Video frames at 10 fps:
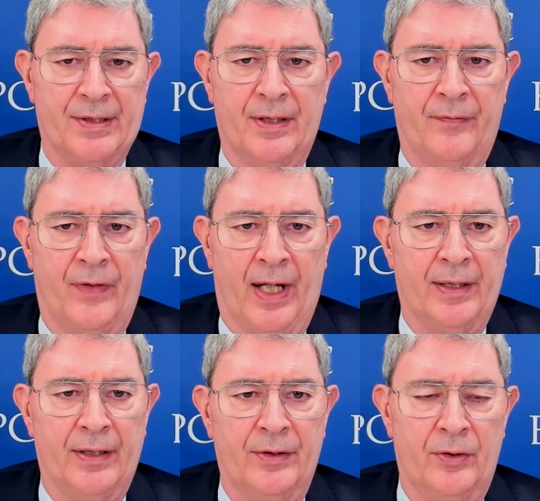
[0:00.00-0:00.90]
of
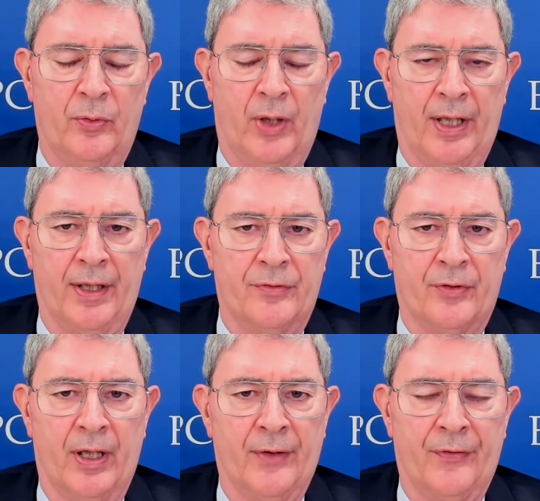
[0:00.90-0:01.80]
that UN
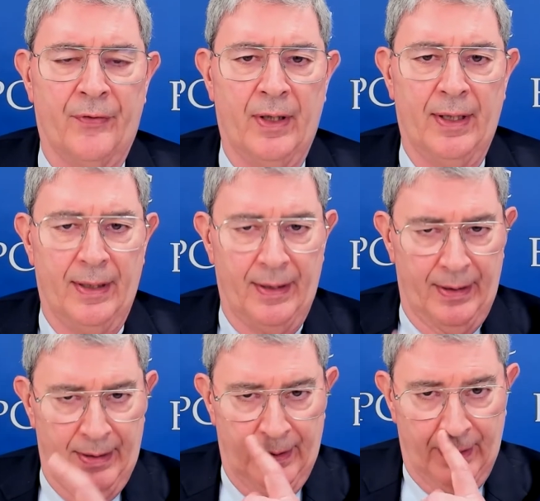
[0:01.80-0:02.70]
address
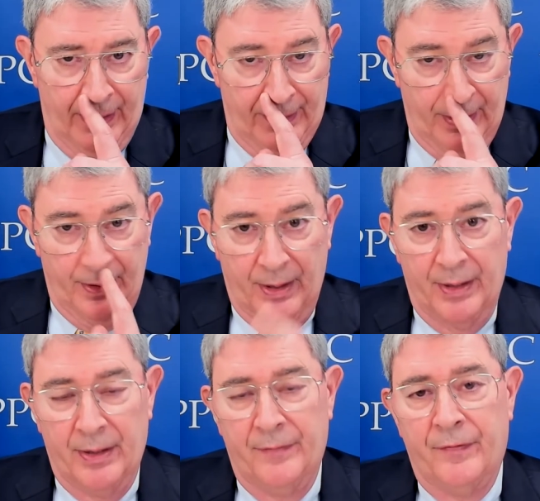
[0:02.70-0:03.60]
in
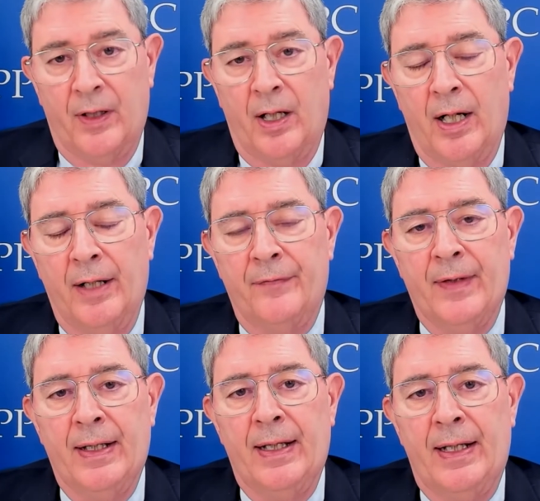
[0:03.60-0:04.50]
1995
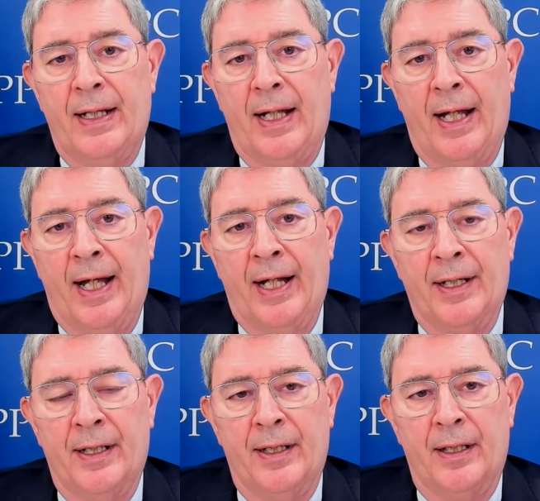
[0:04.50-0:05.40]

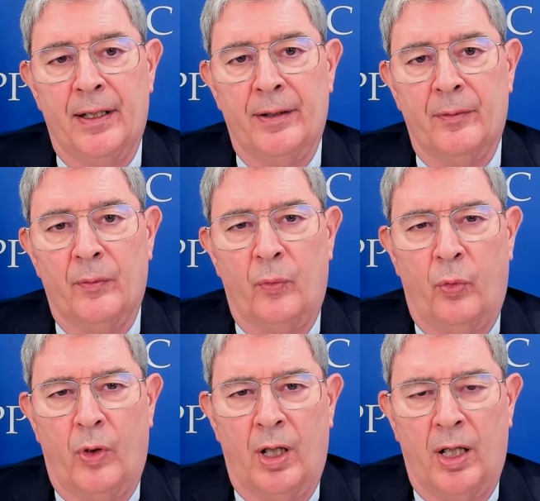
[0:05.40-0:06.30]
and
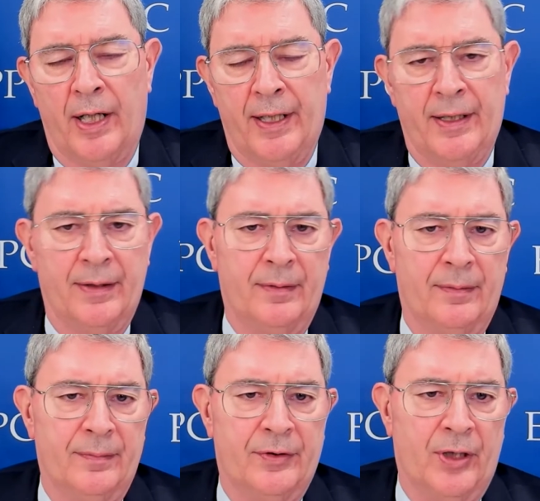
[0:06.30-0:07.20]
why
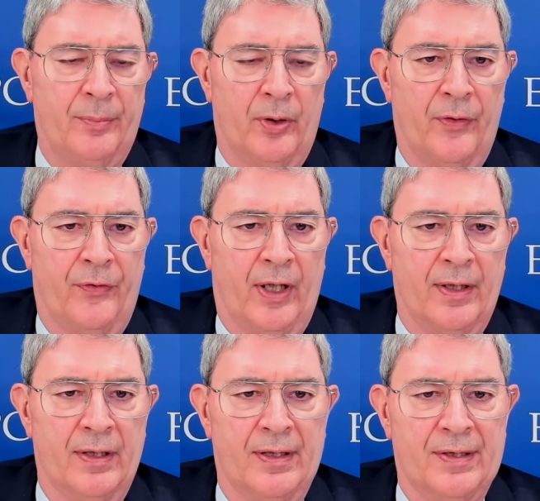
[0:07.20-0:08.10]
John Paul
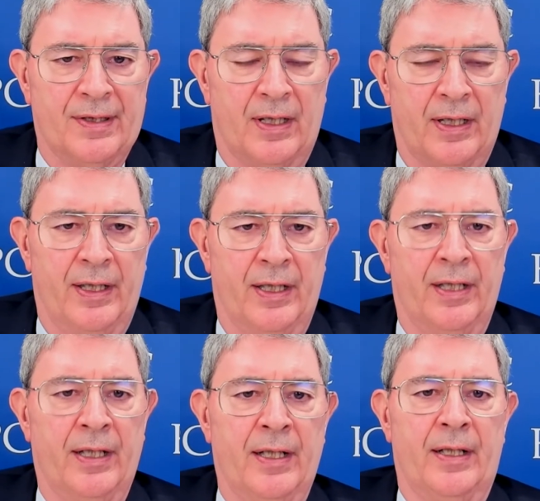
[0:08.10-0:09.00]
II
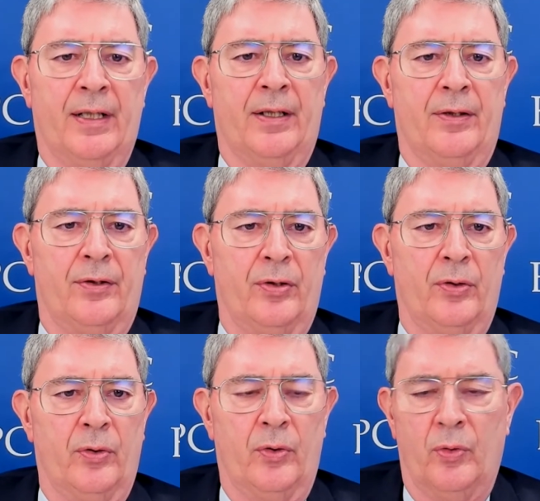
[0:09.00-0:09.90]
decided
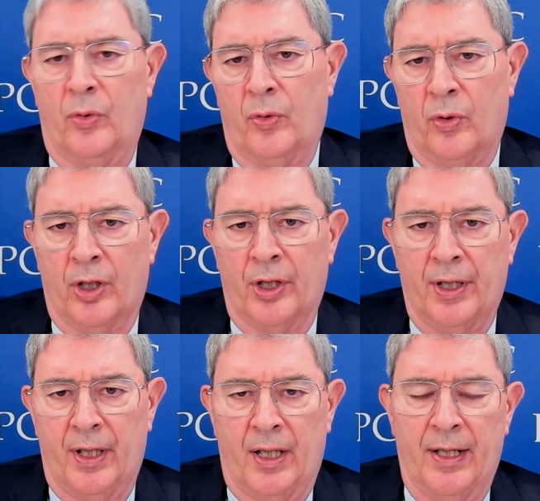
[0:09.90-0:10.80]
to
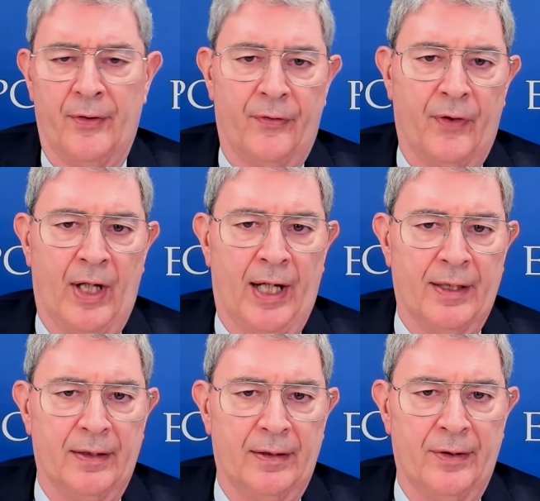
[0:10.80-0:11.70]
organize that
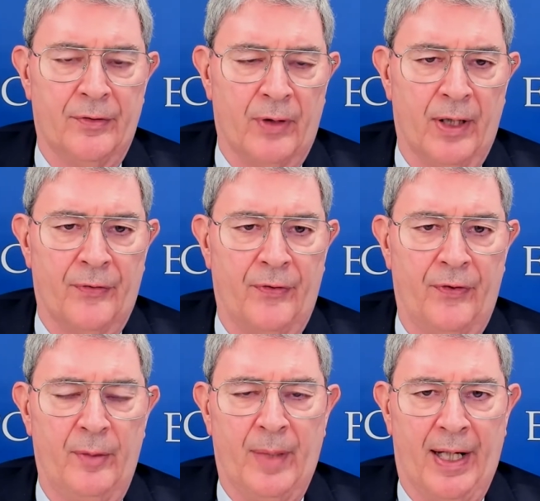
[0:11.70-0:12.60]
address
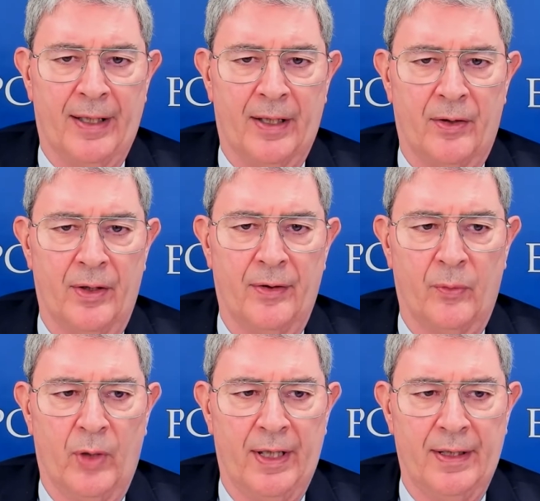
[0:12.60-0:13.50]
thematically the
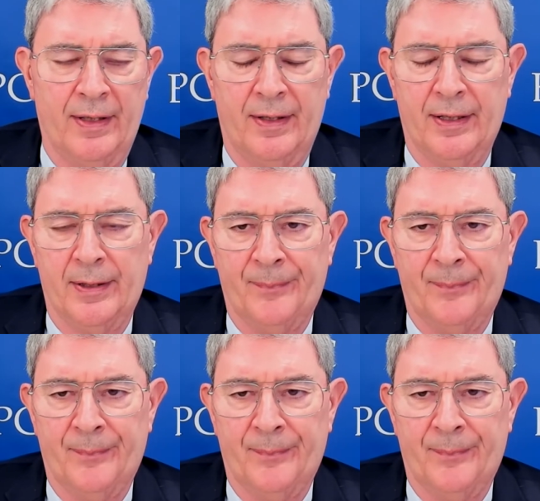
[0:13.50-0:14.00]
way he did.